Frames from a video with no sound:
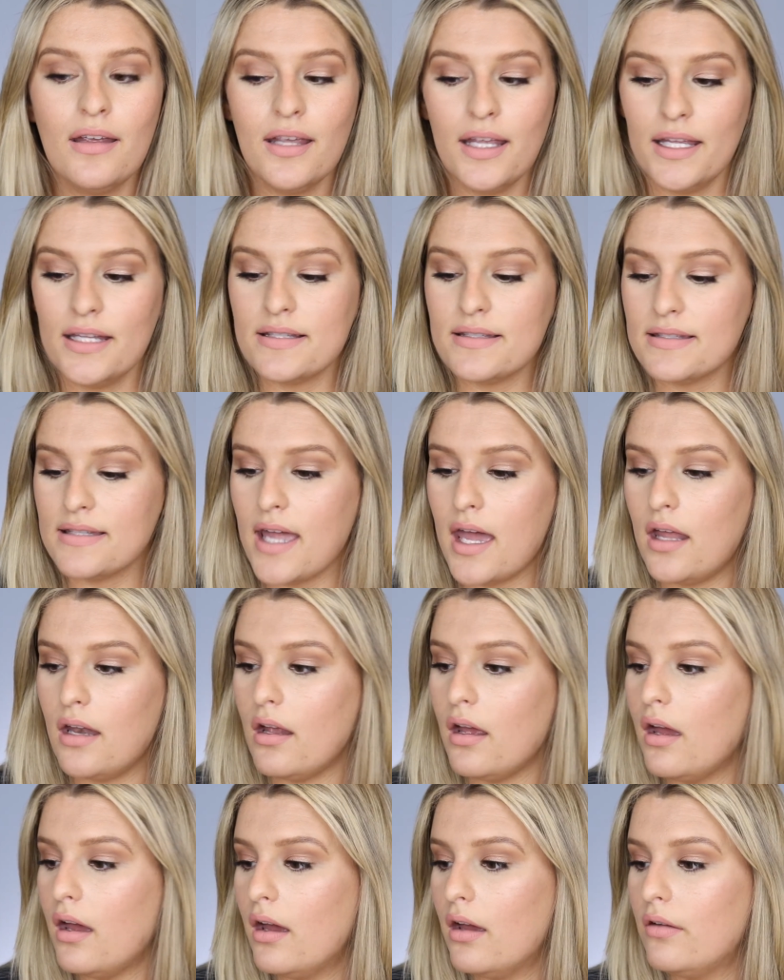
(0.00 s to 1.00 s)
instead
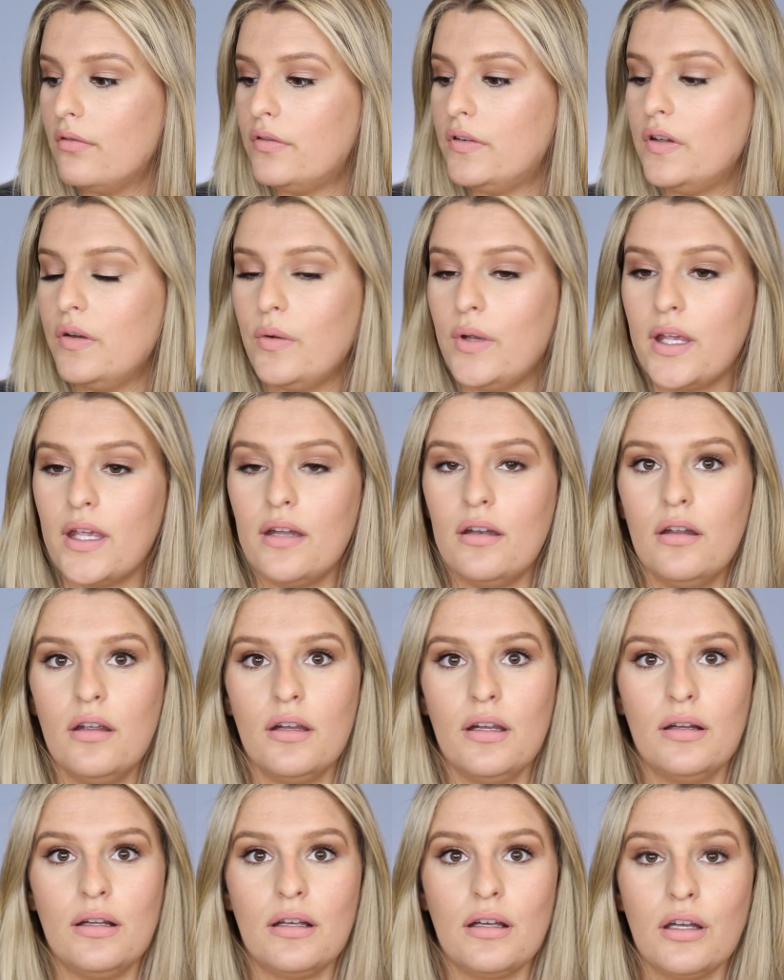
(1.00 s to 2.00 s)
of doing a
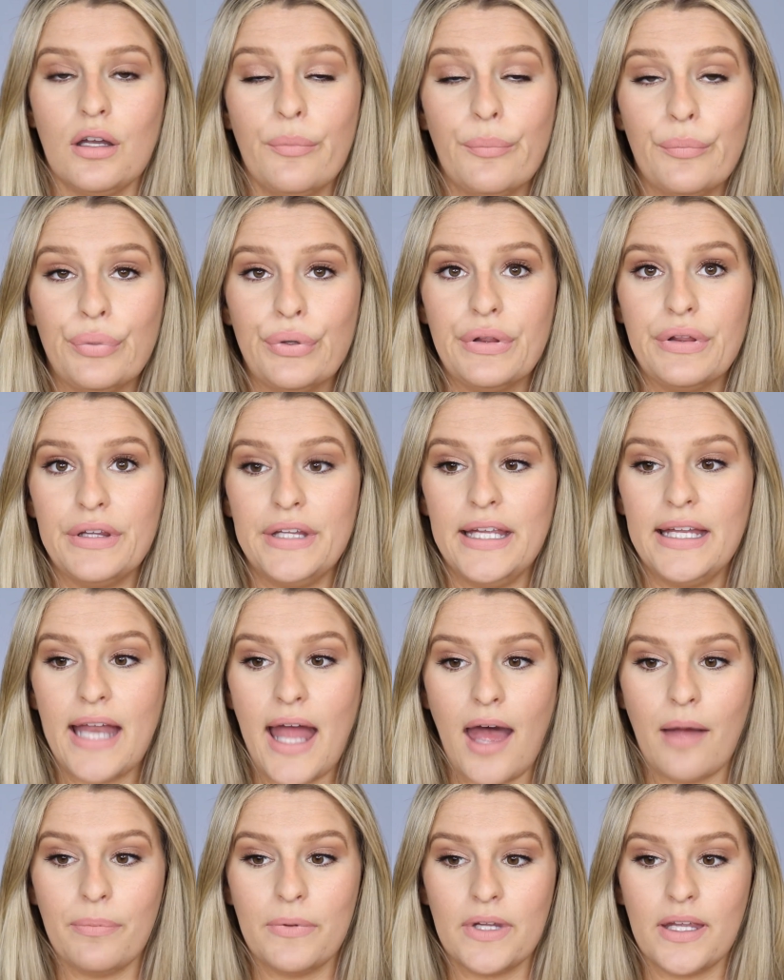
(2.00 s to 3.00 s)
complete
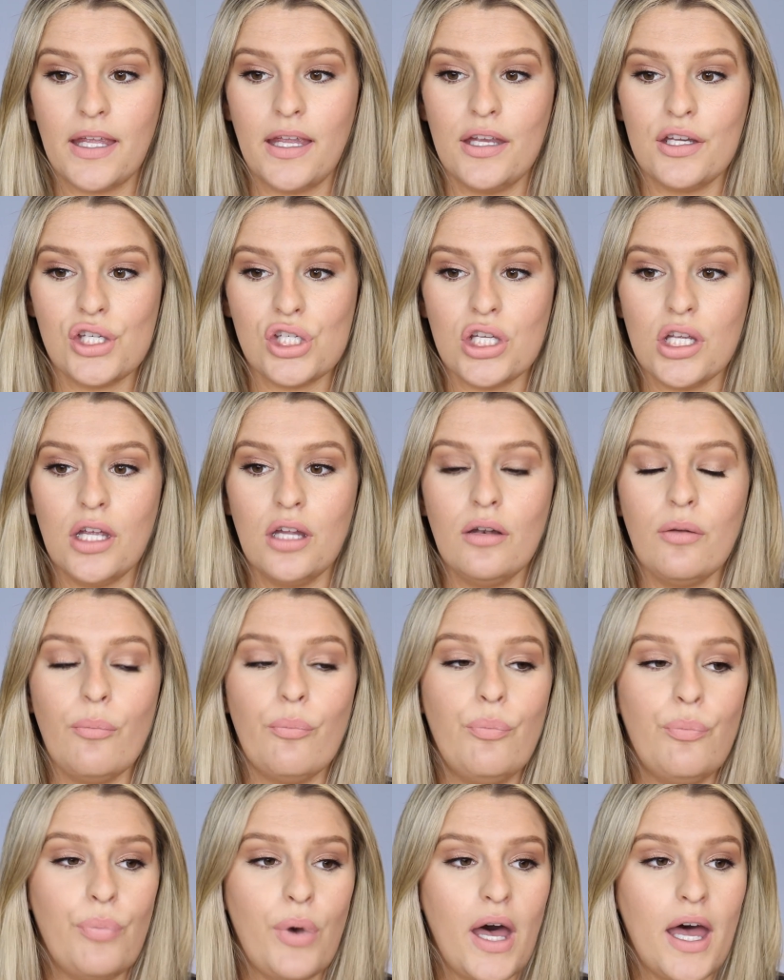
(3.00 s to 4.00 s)

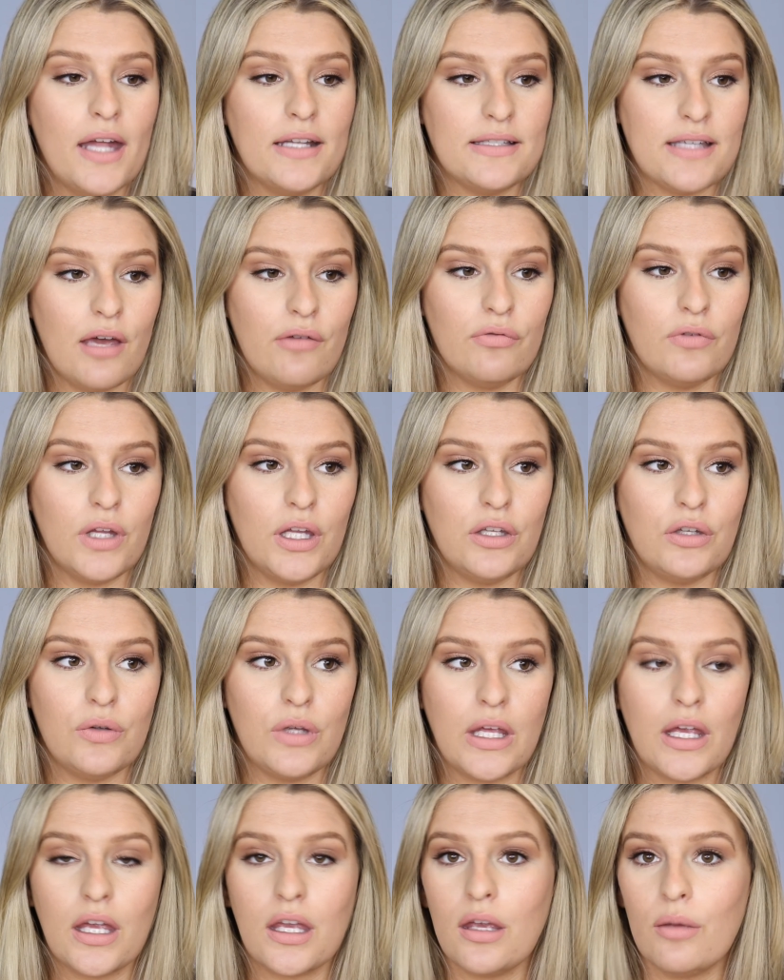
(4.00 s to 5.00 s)
application, but definitely
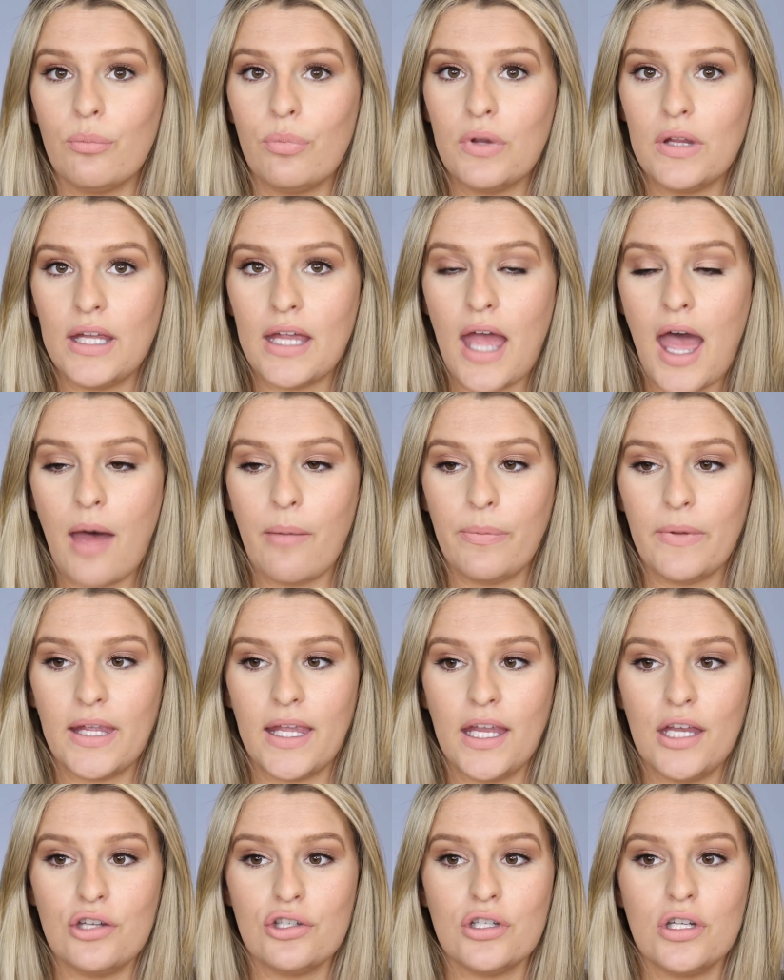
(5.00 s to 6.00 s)
doing a complete
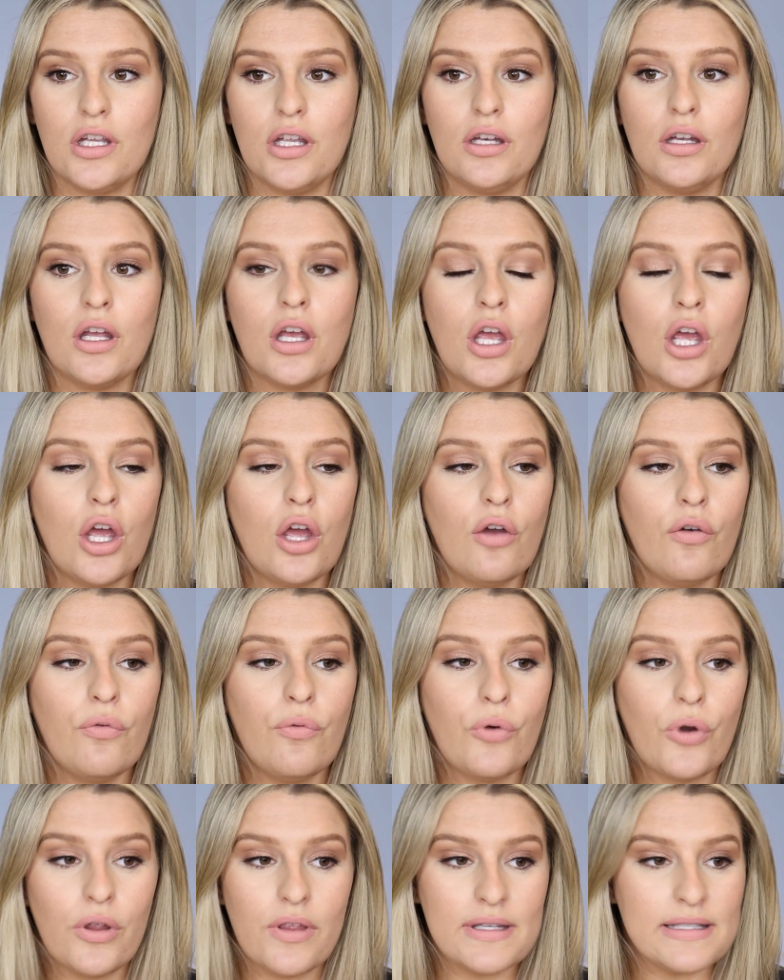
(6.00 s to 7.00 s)
application
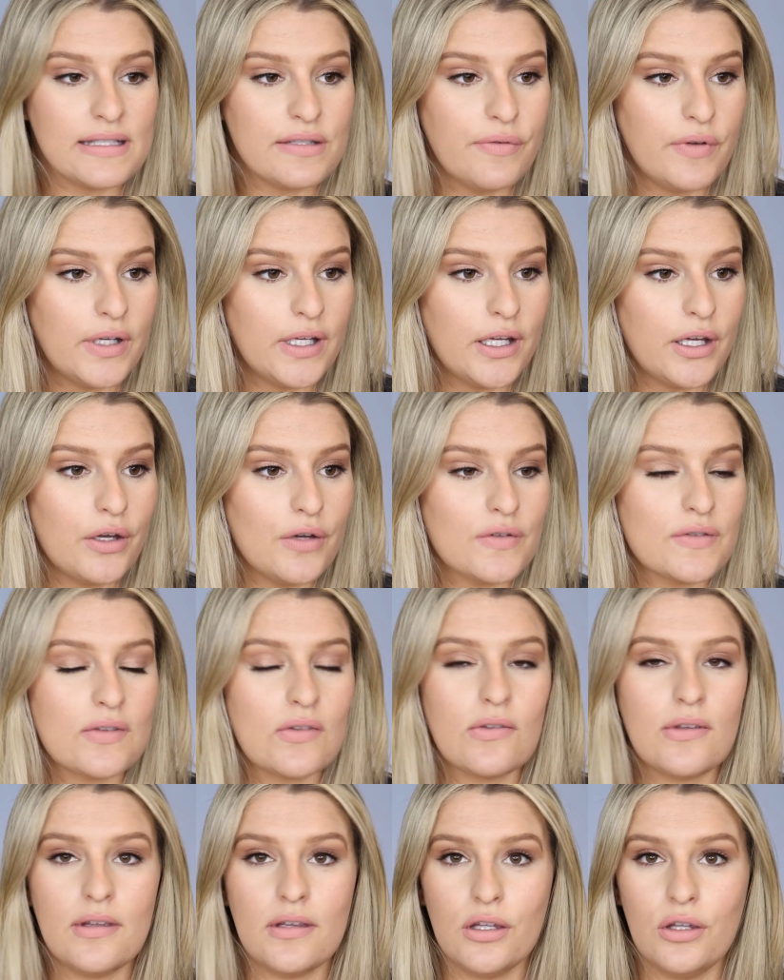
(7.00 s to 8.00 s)
for this video so
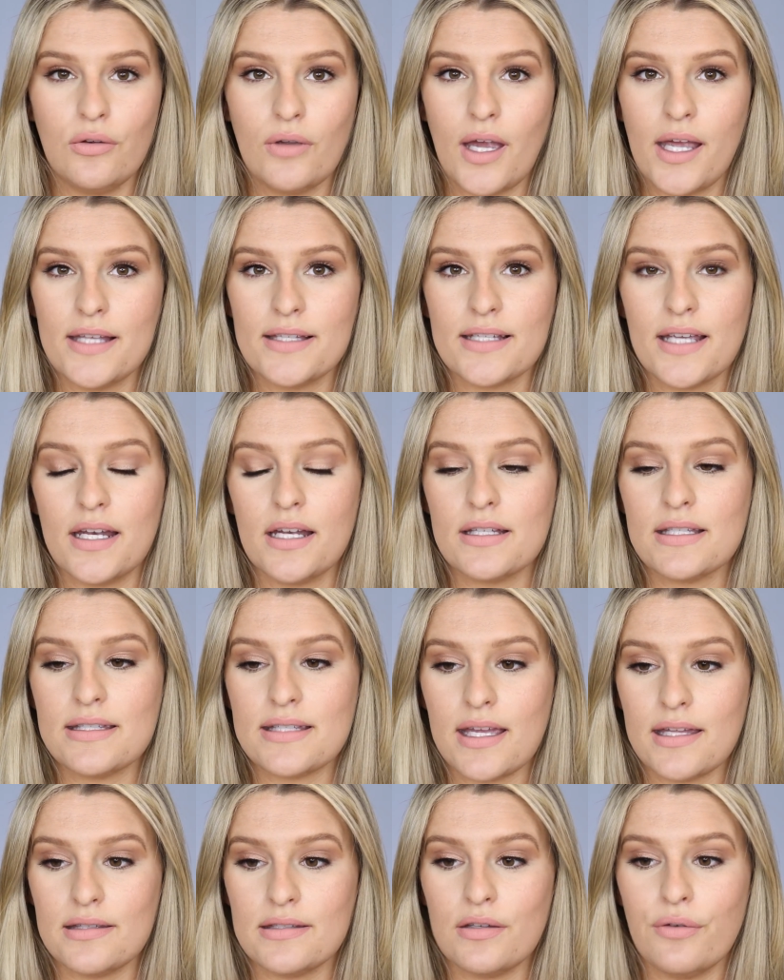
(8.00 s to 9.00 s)
that you guys get a
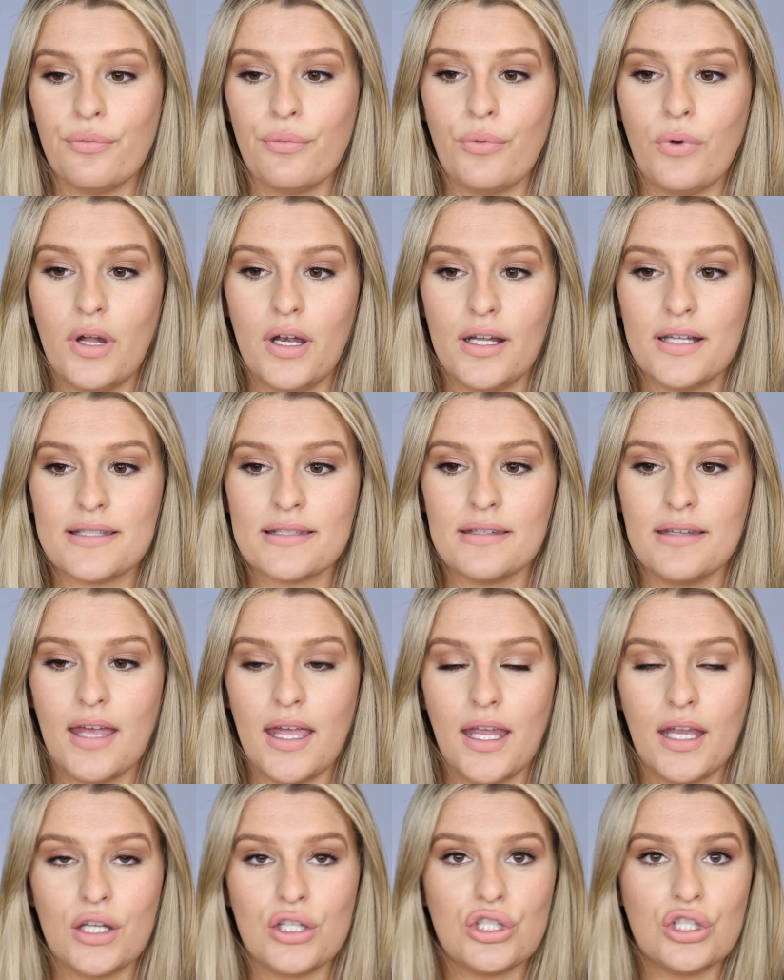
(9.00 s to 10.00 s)
sense of what it's
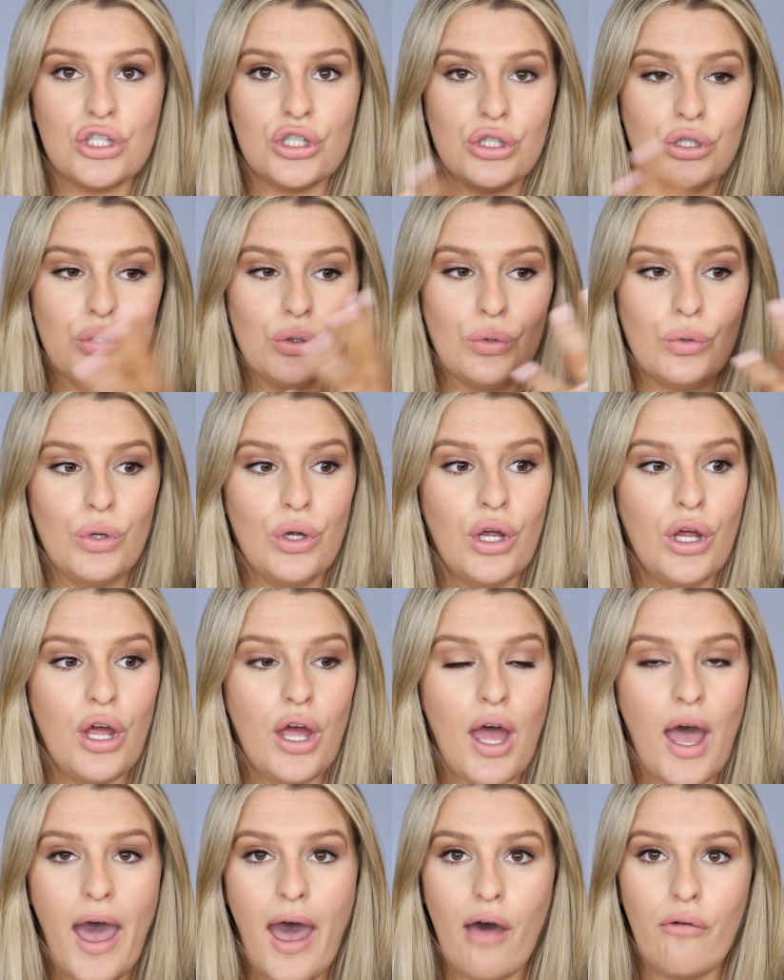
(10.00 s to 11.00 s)
like to
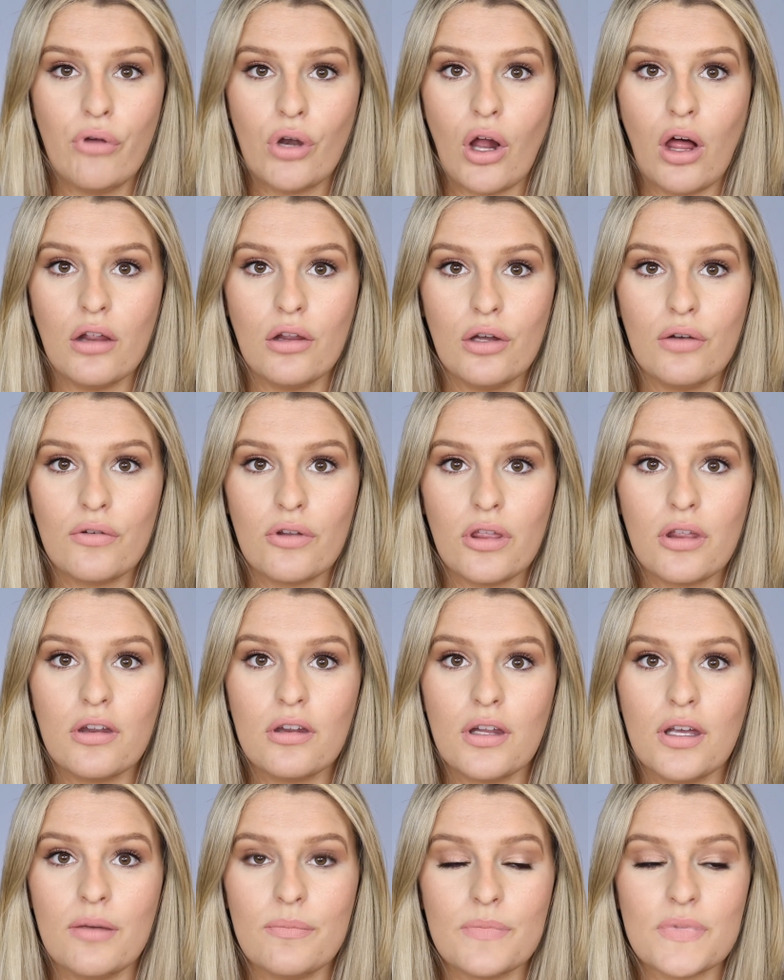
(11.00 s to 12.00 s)
have it all over the
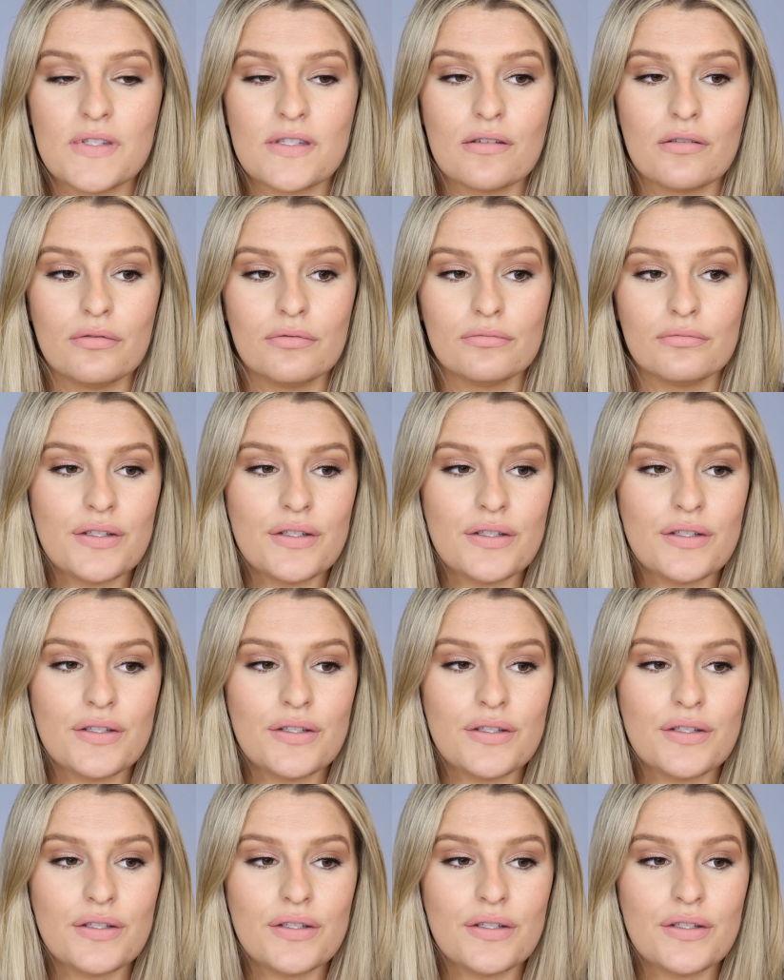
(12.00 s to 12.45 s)
lips.